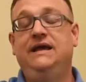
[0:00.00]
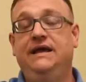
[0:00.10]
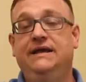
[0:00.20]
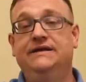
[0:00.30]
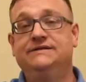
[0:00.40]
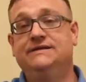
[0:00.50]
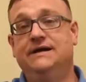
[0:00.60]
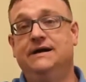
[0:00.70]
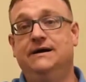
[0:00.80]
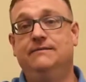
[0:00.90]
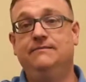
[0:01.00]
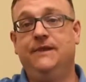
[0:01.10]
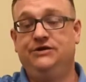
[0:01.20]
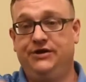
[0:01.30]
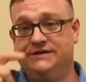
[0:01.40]
is
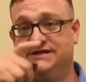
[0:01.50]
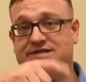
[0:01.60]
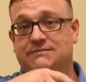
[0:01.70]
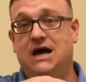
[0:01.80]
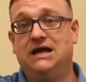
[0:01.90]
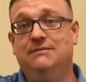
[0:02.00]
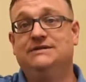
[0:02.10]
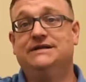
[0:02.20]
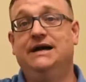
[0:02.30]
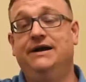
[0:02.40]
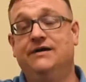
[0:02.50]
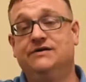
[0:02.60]
you can see some documents down here.